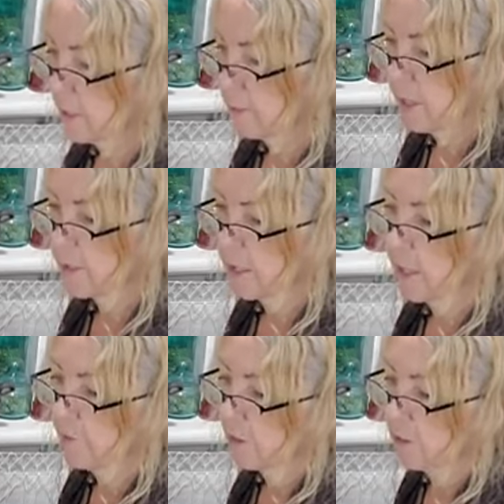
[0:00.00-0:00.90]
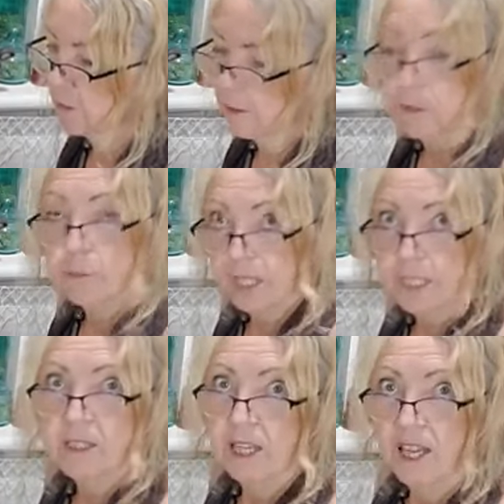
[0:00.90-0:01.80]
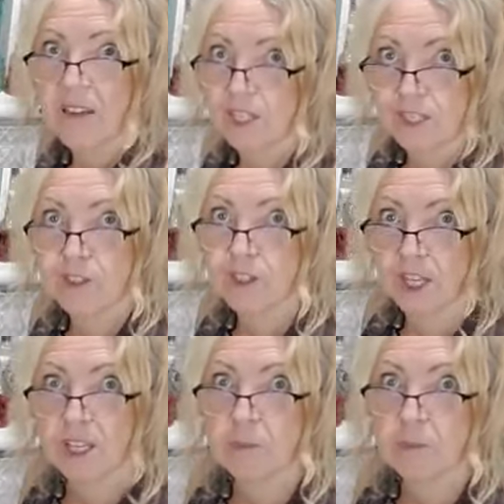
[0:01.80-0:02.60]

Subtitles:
because I have an underlying